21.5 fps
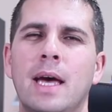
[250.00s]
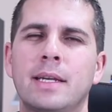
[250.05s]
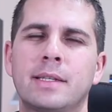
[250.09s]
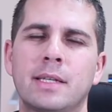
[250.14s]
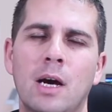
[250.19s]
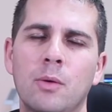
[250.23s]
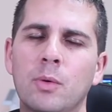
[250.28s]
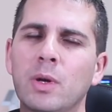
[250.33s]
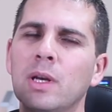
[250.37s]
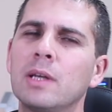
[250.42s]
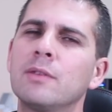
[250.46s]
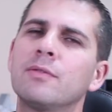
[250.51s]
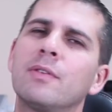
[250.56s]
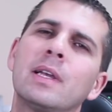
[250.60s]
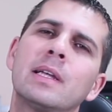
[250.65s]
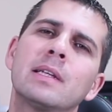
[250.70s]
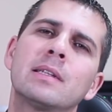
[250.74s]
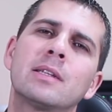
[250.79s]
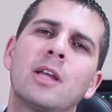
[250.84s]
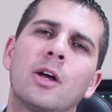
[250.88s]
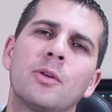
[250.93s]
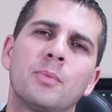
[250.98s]
that I will leave a
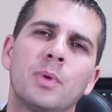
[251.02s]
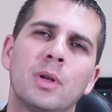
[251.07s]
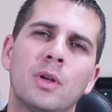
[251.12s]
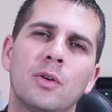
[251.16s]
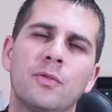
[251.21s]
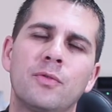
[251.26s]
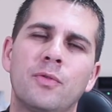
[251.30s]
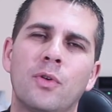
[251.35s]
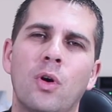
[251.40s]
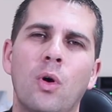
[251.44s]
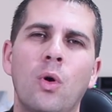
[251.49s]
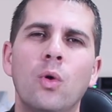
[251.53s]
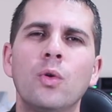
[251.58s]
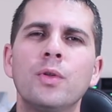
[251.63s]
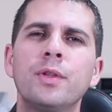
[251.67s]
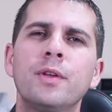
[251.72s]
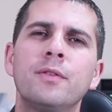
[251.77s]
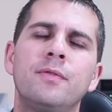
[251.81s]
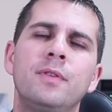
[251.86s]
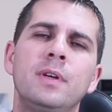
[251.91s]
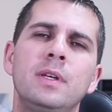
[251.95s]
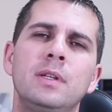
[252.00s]
link down below for all
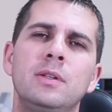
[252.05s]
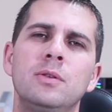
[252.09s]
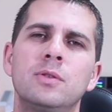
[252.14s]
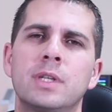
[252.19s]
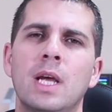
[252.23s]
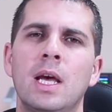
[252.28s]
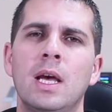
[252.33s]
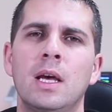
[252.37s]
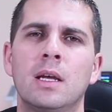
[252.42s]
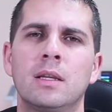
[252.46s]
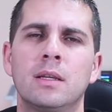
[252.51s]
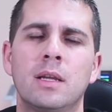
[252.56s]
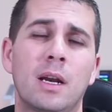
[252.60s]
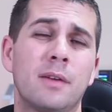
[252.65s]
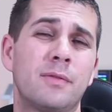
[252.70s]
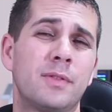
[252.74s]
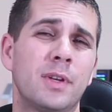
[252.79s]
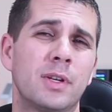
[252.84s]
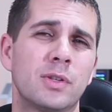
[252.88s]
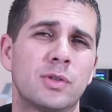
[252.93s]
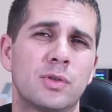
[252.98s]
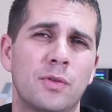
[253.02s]
the videos that
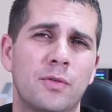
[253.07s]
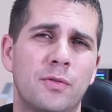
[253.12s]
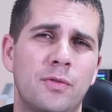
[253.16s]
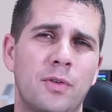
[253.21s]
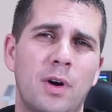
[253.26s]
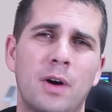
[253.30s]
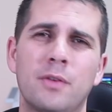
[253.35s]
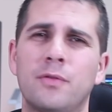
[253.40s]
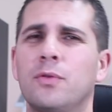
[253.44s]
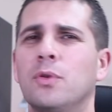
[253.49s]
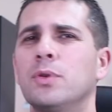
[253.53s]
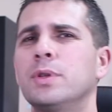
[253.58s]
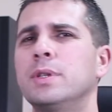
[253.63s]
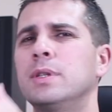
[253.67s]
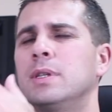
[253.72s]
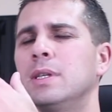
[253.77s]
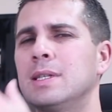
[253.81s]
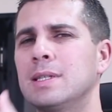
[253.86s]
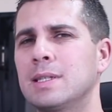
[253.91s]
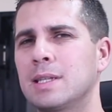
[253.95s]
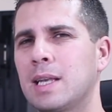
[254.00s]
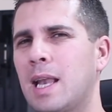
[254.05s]
I've done so far for
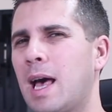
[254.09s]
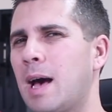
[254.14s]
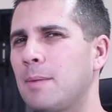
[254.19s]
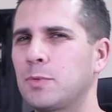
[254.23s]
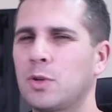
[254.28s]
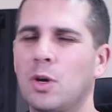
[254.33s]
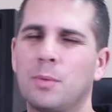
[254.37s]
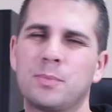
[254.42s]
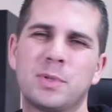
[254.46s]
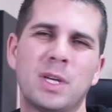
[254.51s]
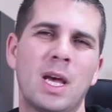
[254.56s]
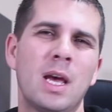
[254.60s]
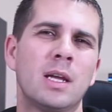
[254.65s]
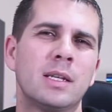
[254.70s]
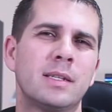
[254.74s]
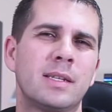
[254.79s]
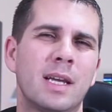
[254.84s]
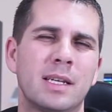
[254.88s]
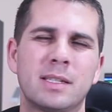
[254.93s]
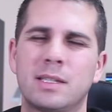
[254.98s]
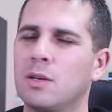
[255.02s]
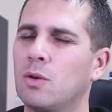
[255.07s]
these laptops,
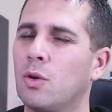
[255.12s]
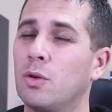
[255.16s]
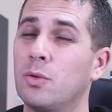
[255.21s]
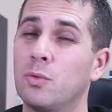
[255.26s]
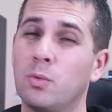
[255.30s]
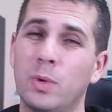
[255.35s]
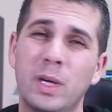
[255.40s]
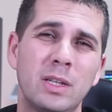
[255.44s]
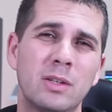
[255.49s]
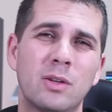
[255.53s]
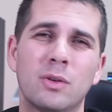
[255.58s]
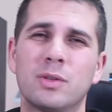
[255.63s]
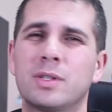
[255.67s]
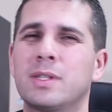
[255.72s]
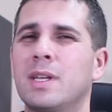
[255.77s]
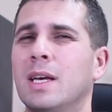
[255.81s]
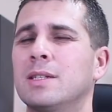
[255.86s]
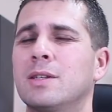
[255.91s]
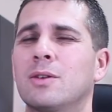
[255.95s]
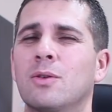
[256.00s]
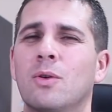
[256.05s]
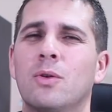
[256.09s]
testing on Windows,
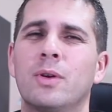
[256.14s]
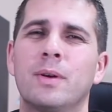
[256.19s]
testing